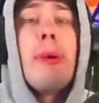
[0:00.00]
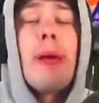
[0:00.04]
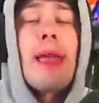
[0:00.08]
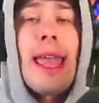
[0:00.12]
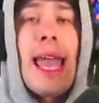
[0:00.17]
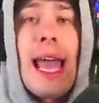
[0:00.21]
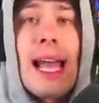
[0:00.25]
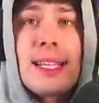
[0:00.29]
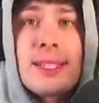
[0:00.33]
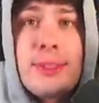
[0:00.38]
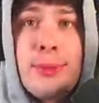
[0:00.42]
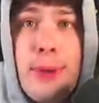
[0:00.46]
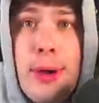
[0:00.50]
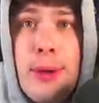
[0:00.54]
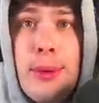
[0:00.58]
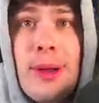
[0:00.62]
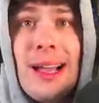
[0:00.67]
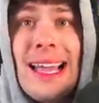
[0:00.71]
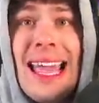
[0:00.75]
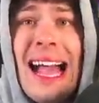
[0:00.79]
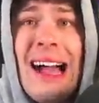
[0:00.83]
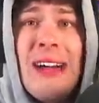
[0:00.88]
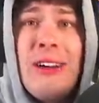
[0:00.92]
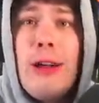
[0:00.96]
But yes, we
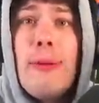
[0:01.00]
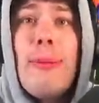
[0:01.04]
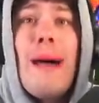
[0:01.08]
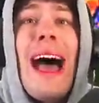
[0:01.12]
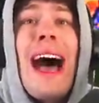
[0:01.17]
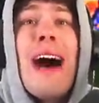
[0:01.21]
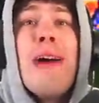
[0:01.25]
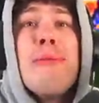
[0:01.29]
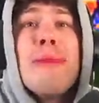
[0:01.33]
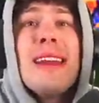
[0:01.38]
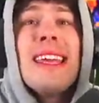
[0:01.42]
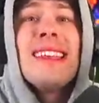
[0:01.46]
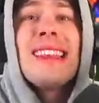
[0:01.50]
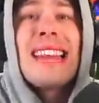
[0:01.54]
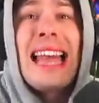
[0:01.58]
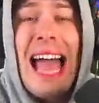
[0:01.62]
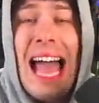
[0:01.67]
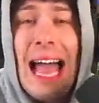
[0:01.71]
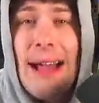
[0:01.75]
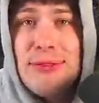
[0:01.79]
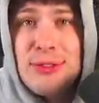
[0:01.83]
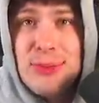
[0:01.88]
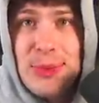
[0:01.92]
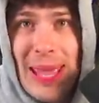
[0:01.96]
will count up how many
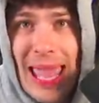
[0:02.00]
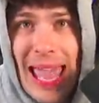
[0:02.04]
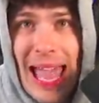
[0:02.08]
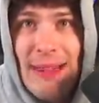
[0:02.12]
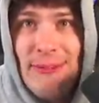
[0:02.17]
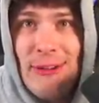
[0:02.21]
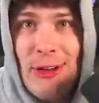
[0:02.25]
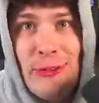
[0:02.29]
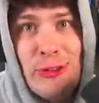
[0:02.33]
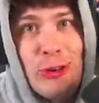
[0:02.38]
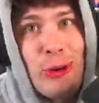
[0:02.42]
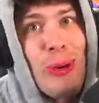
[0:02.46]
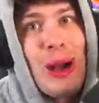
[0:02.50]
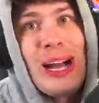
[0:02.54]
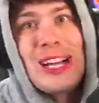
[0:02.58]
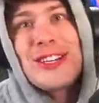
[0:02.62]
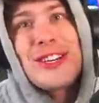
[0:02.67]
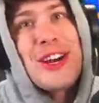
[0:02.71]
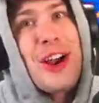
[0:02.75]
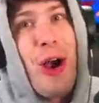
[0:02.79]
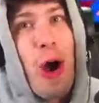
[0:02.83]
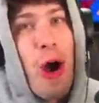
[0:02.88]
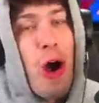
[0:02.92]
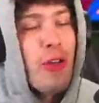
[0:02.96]
laughs we have after
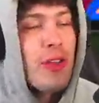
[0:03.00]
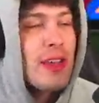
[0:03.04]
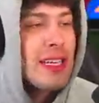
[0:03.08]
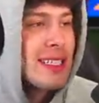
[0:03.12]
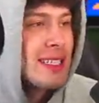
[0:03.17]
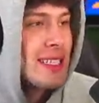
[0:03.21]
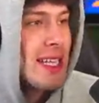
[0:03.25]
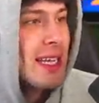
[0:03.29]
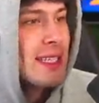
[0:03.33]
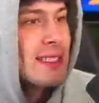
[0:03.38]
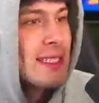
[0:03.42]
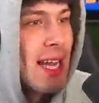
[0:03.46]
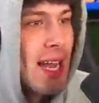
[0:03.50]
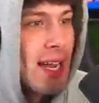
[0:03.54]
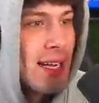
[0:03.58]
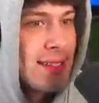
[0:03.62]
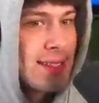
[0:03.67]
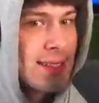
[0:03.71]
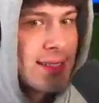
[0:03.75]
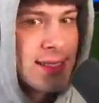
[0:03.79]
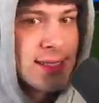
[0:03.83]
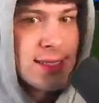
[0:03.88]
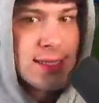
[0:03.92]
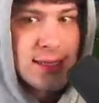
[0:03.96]
watching all these
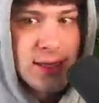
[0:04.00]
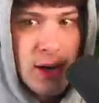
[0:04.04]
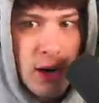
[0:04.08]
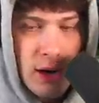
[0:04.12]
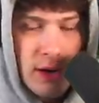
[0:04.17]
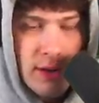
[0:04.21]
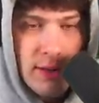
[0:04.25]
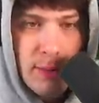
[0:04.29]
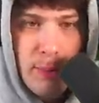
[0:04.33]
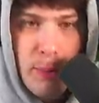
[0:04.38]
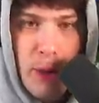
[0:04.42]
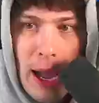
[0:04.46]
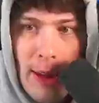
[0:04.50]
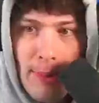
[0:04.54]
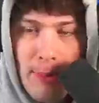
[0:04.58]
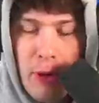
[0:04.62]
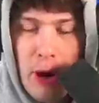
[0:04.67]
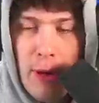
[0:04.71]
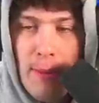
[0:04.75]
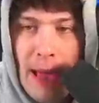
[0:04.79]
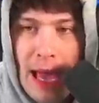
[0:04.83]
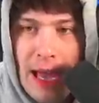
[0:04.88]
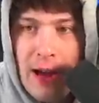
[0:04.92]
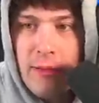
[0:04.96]
TikToks. Discard the
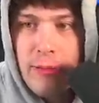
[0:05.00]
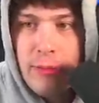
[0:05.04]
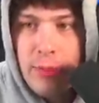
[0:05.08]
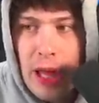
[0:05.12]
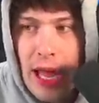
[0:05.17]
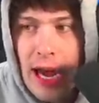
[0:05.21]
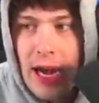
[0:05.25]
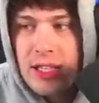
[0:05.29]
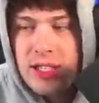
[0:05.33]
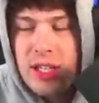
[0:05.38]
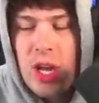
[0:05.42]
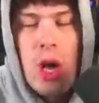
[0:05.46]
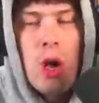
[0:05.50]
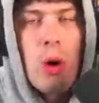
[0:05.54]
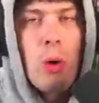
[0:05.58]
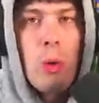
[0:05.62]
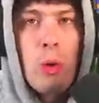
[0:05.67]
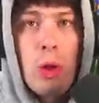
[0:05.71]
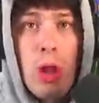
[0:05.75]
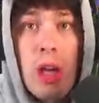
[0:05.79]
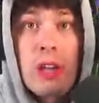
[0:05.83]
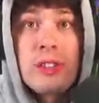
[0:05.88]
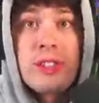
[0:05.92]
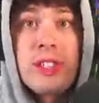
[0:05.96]
proper amount of players.
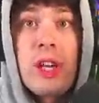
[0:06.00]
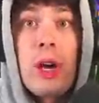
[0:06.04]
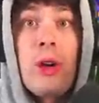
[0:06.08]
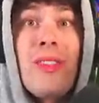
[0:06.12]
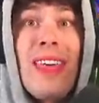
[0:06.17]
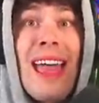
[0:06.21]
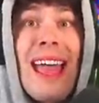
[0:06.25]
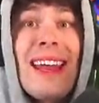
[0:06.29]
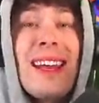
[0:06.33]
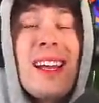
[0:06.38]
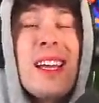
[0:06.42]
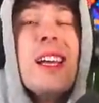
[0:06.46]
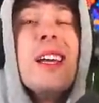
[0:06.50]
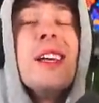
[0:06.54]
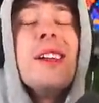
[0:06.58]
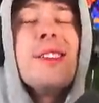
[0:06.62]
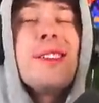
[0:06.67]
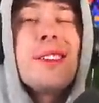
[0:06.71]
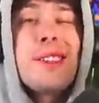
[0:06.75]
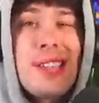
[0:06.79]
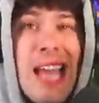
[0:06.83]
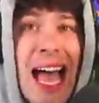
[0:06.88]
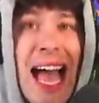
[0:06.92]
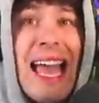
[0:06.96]
We'll also then
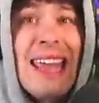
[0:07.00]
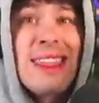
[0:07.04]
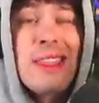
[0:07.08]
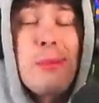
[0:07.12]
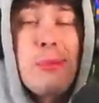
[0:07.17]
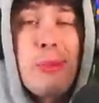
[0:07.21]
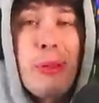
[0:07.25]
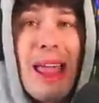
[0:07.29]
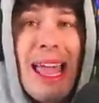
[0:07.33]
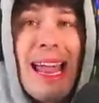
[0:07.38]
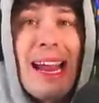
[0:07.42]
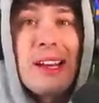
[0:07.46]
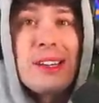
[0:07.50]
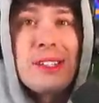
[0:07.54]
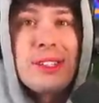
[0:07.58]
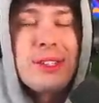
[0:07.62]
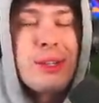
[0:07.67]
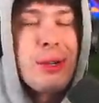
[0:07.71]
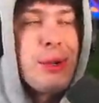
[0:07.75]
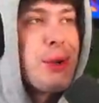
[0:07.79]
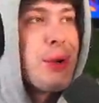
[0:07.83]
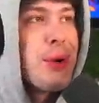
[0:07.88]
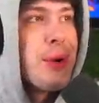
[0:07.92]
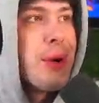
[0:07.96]
sign the
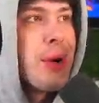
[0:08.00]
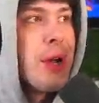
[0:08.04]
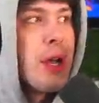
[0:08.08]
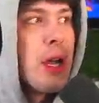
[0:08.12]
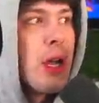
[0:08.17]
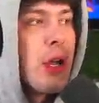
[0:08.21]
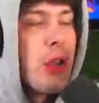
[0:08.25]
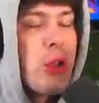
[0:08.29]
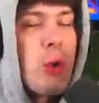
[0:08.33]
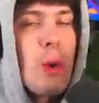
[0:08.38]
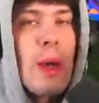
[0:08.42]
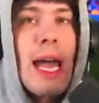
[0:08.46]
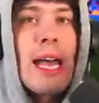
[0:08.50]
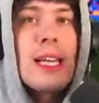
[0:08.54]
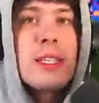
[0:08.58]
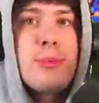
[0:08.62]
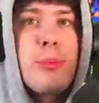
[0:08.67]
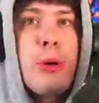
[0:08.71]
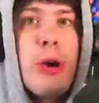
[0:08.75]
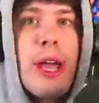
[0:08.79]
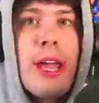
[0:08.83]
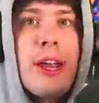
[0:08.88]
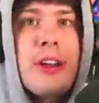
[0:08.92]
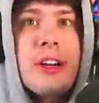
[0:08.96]
players who you guys
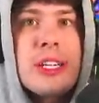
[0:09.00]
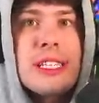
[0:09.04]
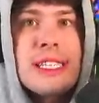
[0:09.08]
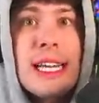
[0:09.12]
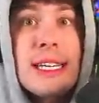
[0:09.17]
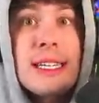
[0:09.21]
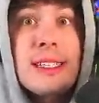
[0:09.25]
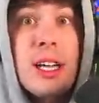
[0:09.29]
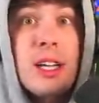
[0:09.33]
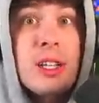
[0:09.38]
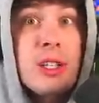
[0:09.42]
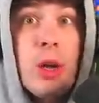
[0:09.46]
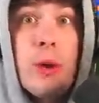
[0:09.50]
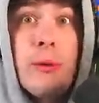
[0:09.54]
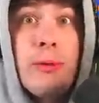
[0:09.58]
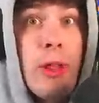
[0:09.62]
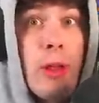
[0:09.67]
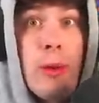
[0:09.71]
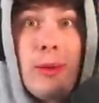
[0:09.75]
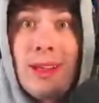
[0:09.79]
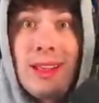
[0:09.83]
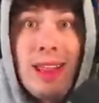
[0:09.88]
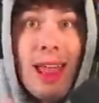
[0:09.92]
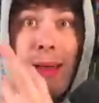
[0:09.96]
put in your TikToks.
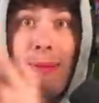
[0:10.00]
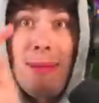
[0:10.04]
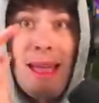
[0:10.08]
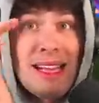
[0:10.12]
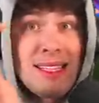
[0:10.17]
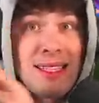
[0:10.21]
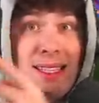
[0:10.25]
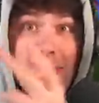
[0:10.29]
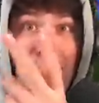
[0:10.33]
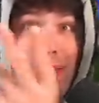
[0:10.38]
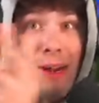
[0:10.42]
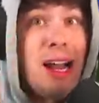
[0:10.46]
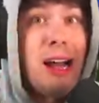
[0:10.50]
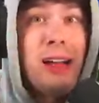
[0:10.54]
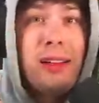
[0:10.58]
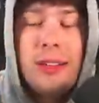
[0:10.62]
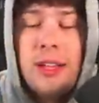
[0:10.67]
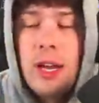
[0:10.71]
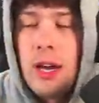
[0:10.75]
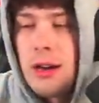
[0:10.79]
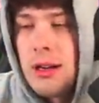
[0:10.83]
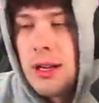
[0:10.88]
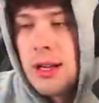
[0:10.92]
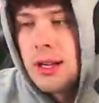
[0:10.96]
Hopefully we like Messi,
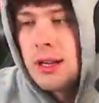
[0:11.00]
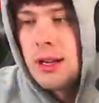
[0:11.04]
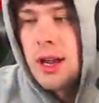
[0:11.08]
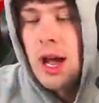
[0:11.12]
Ronaldo.